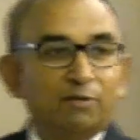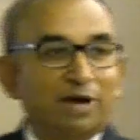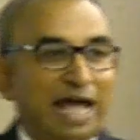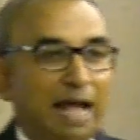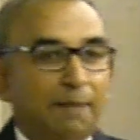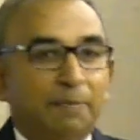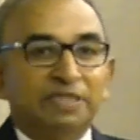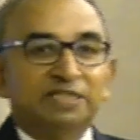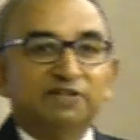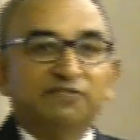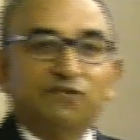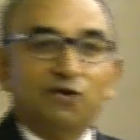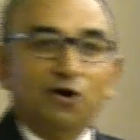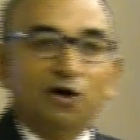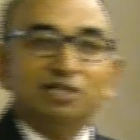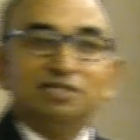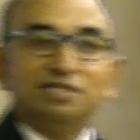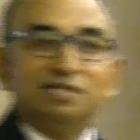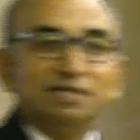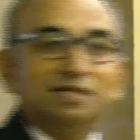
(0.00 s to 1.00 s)
what happens, of
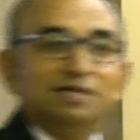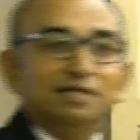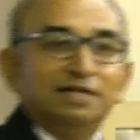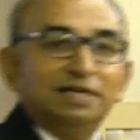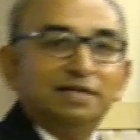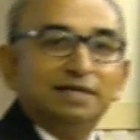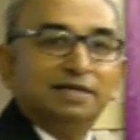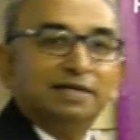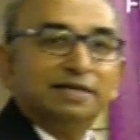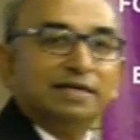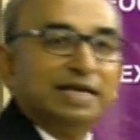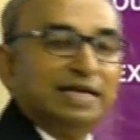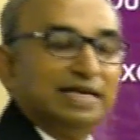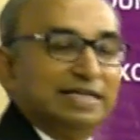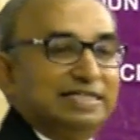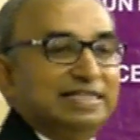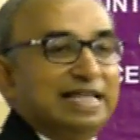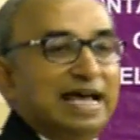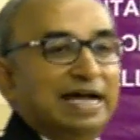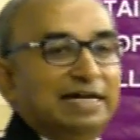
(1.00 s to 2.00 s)
course,
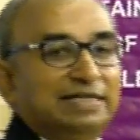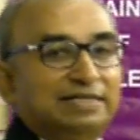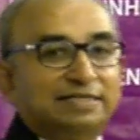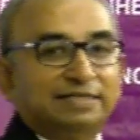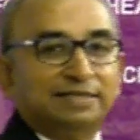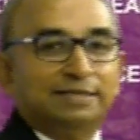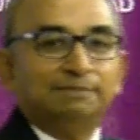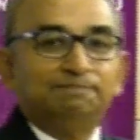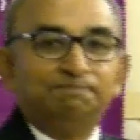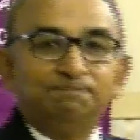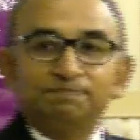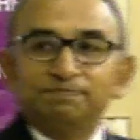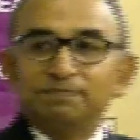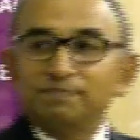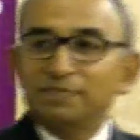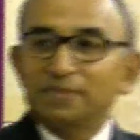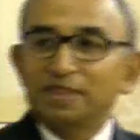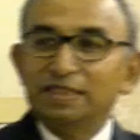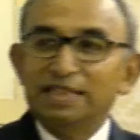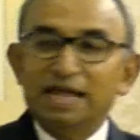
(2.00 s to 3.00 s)
is that
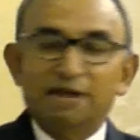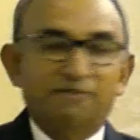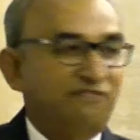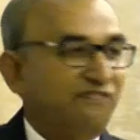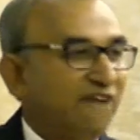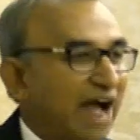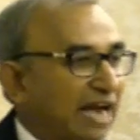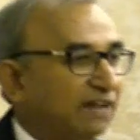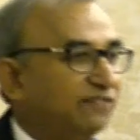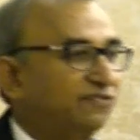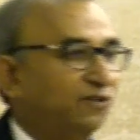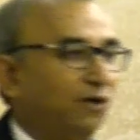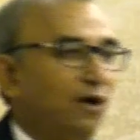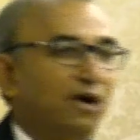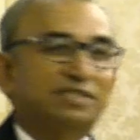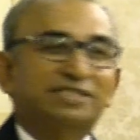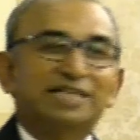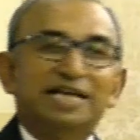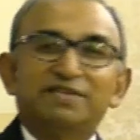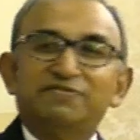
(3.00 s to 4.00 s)
that fat
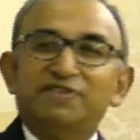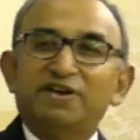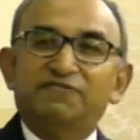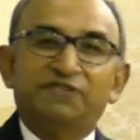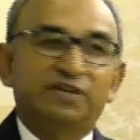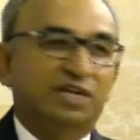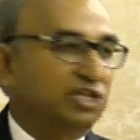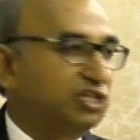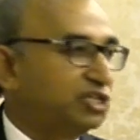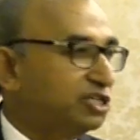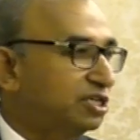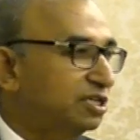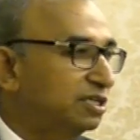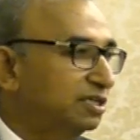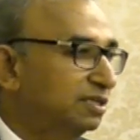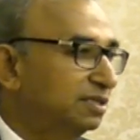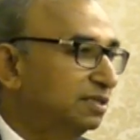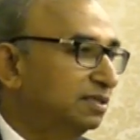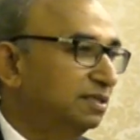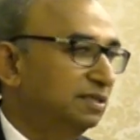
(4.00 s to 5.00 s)
frog says, we are finished.
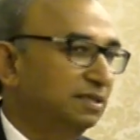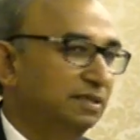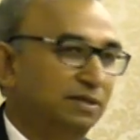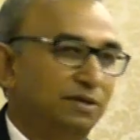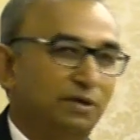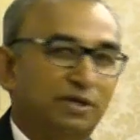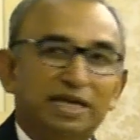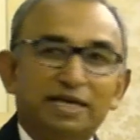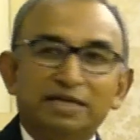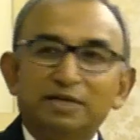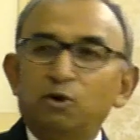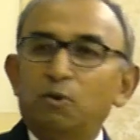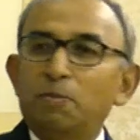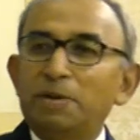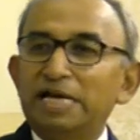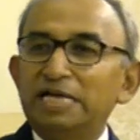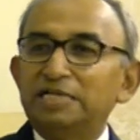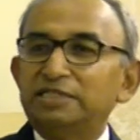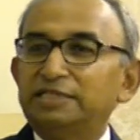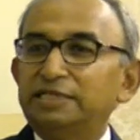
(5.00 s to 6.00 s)
Okay,
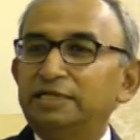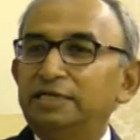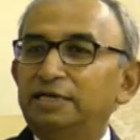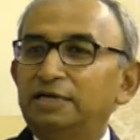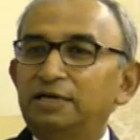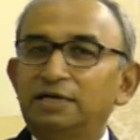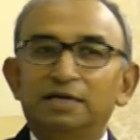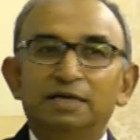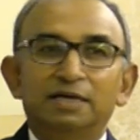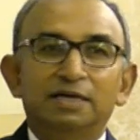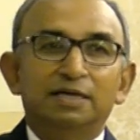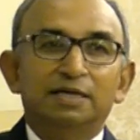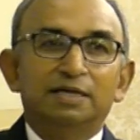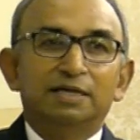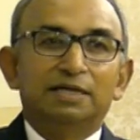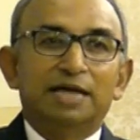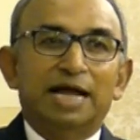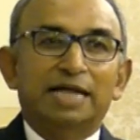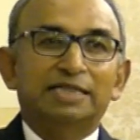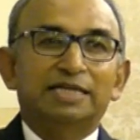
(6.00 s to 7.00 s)
nobody is here,
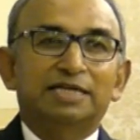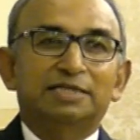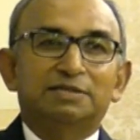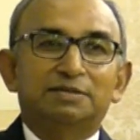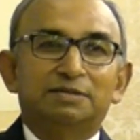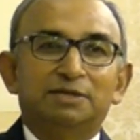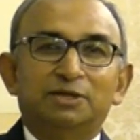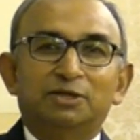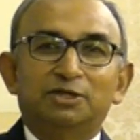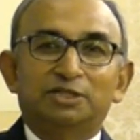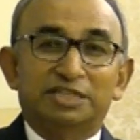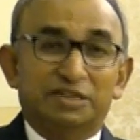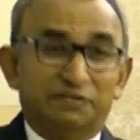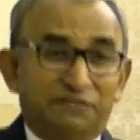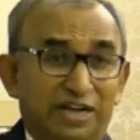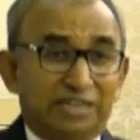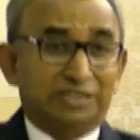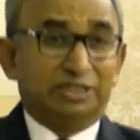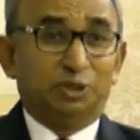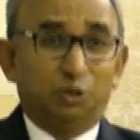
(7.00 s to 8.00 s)
and that in
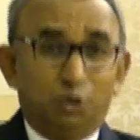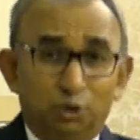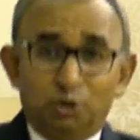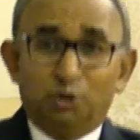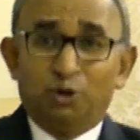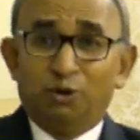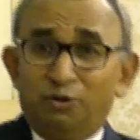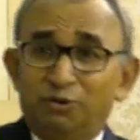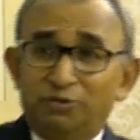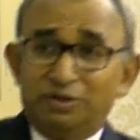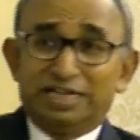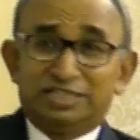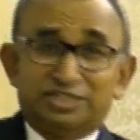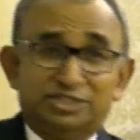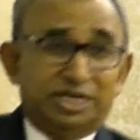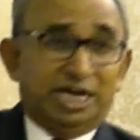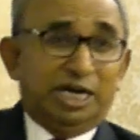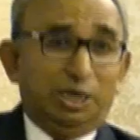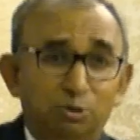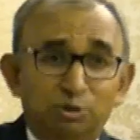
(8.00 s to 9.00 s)
fact says, no, let's
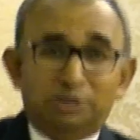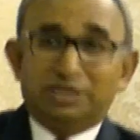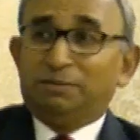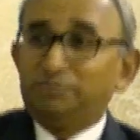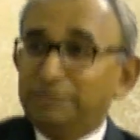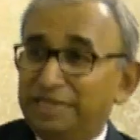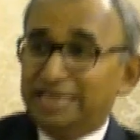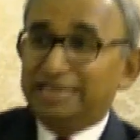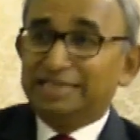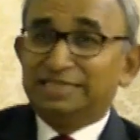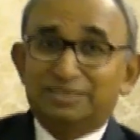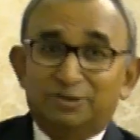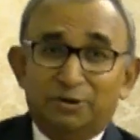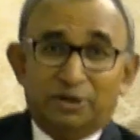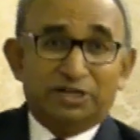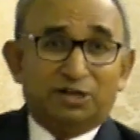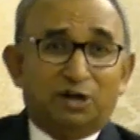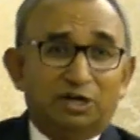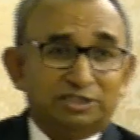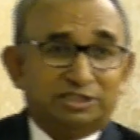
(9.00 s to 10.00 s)
try and do something. It's
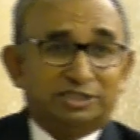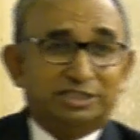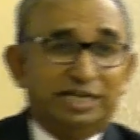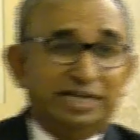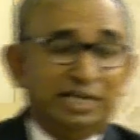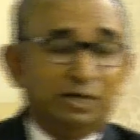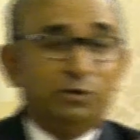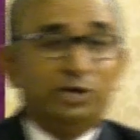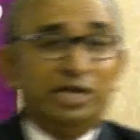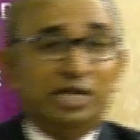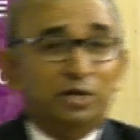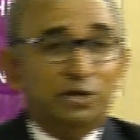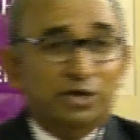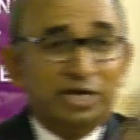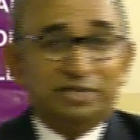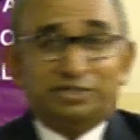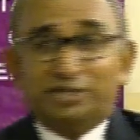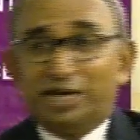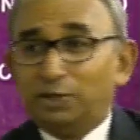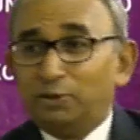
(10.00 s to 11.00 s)
constantly going,
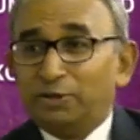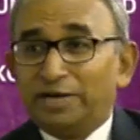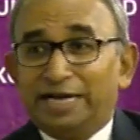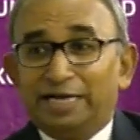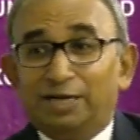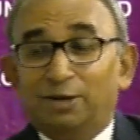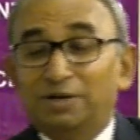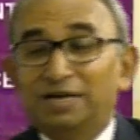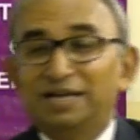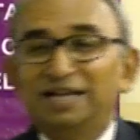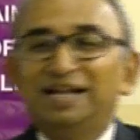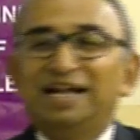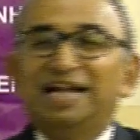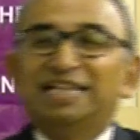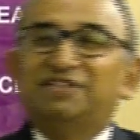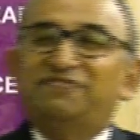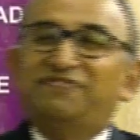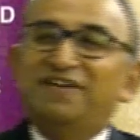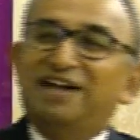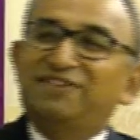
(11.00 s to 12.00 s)
trying to get out, and
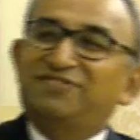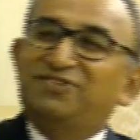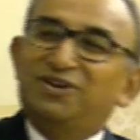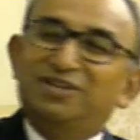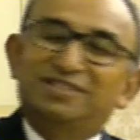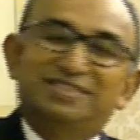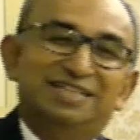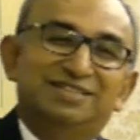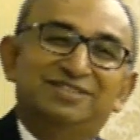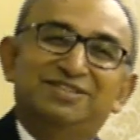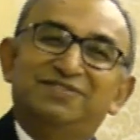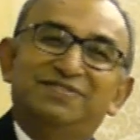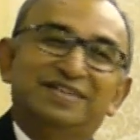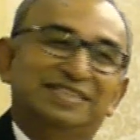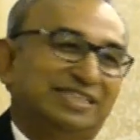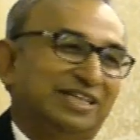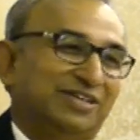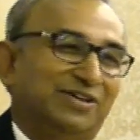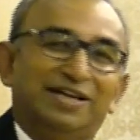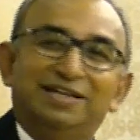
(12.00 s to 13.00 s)
the fat frog says, you're
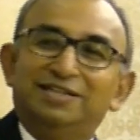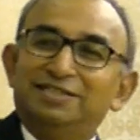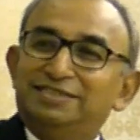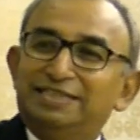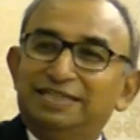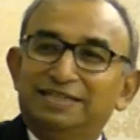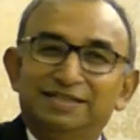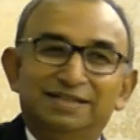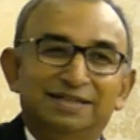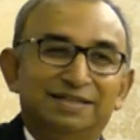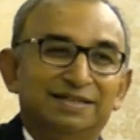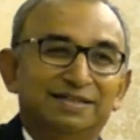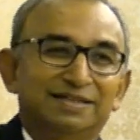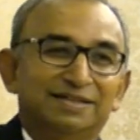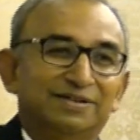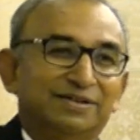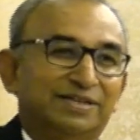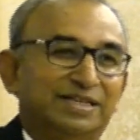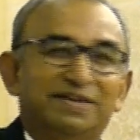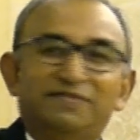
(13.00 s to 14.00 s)
wasting your energy.
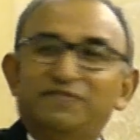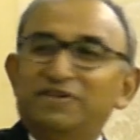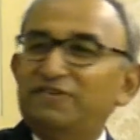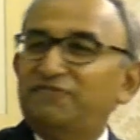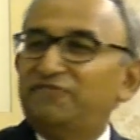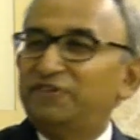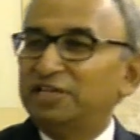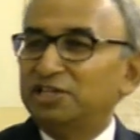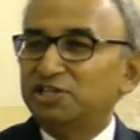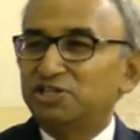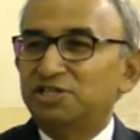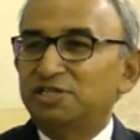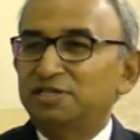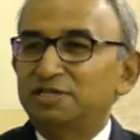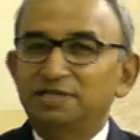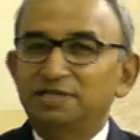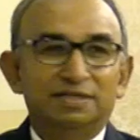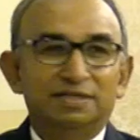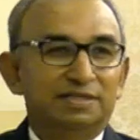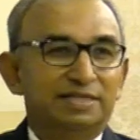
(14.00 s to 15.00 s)
Okay, we are finished.
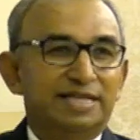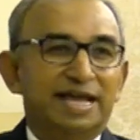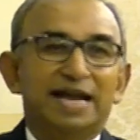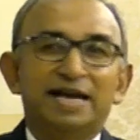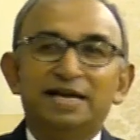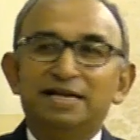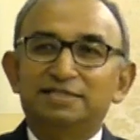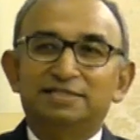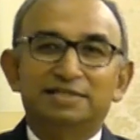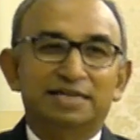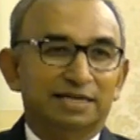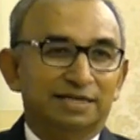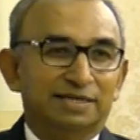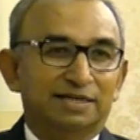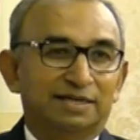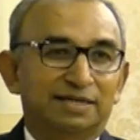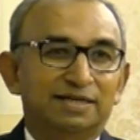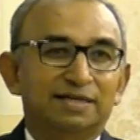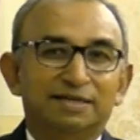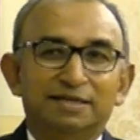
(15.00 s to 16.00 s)
The end is
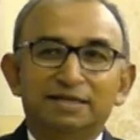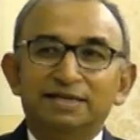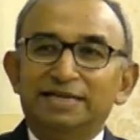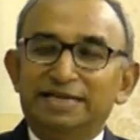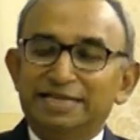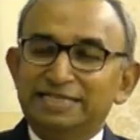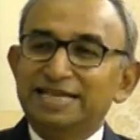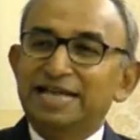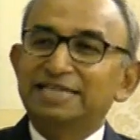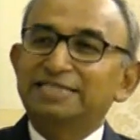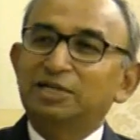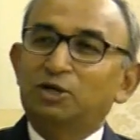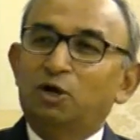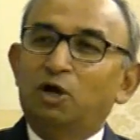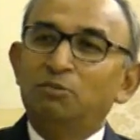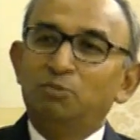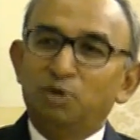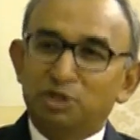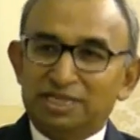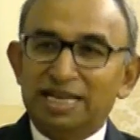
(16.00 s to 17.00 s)
near. He says it
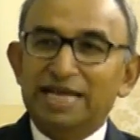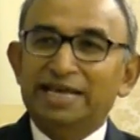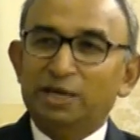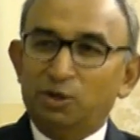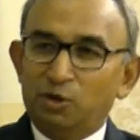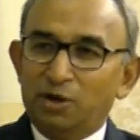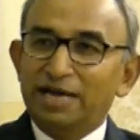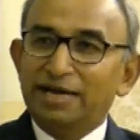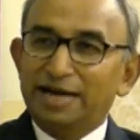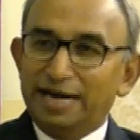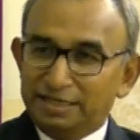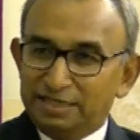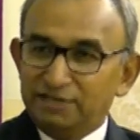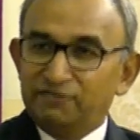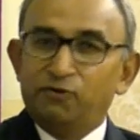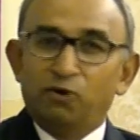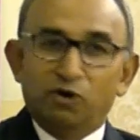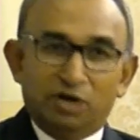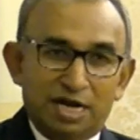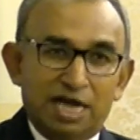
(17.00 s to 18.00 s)
almost like, I read the
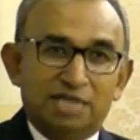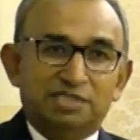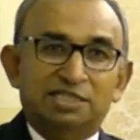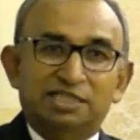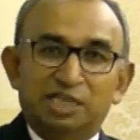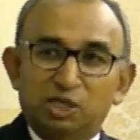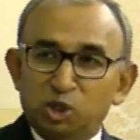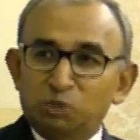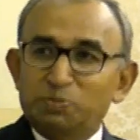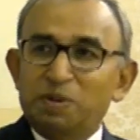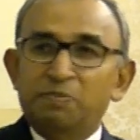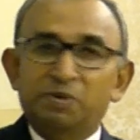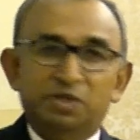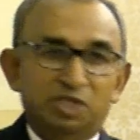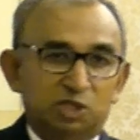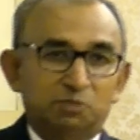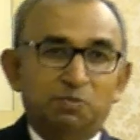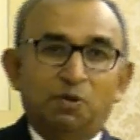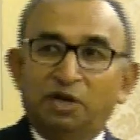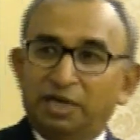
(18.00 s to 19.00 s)
forecast in the newspaper
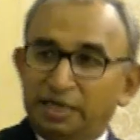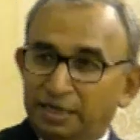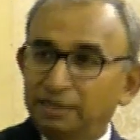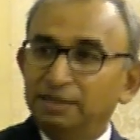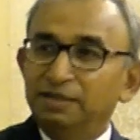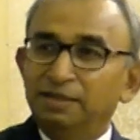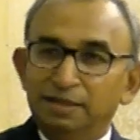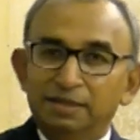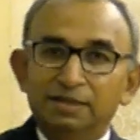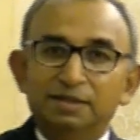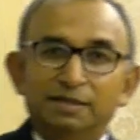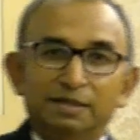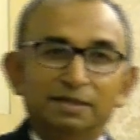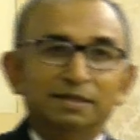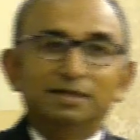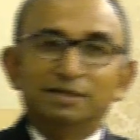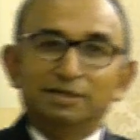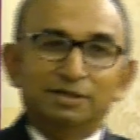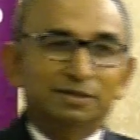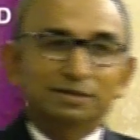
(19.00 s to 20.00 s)
this morning.
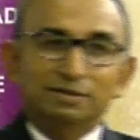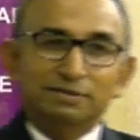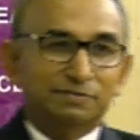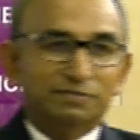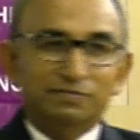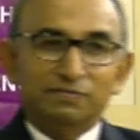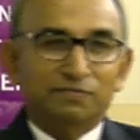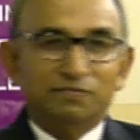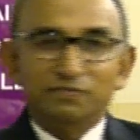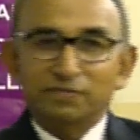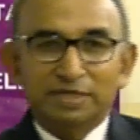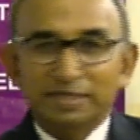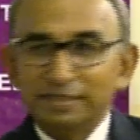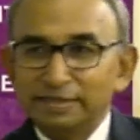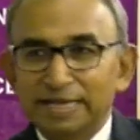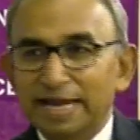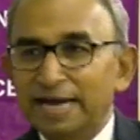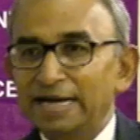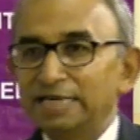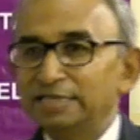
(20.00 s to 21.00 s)

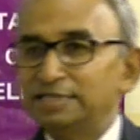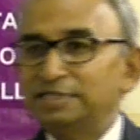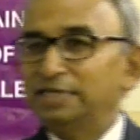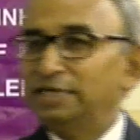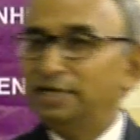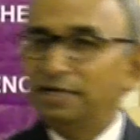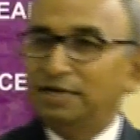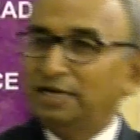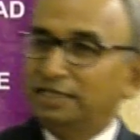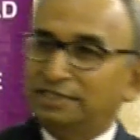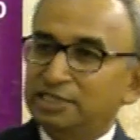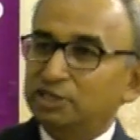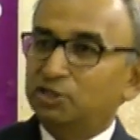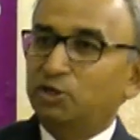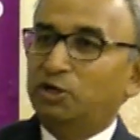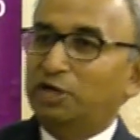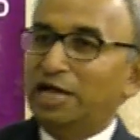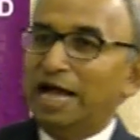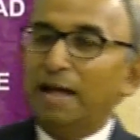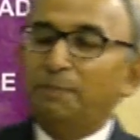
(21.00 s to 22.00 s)
The end is near, nothing's
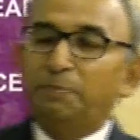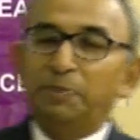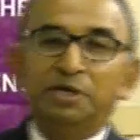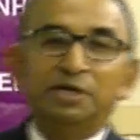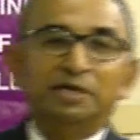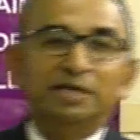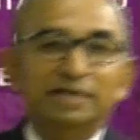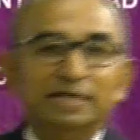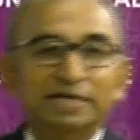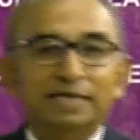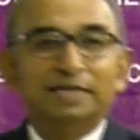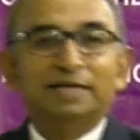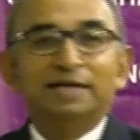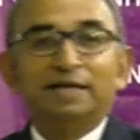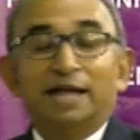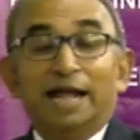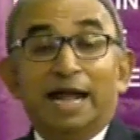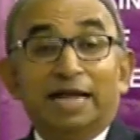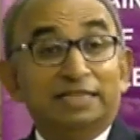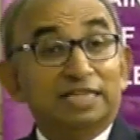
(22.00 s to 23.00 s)
going to happen.
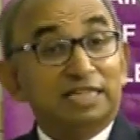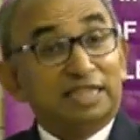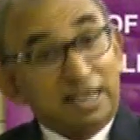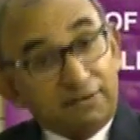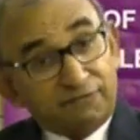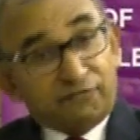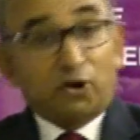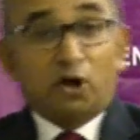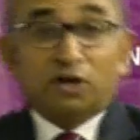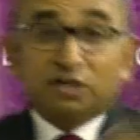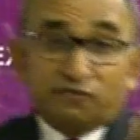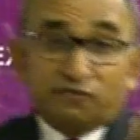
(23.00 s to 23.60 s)
And the thin frog,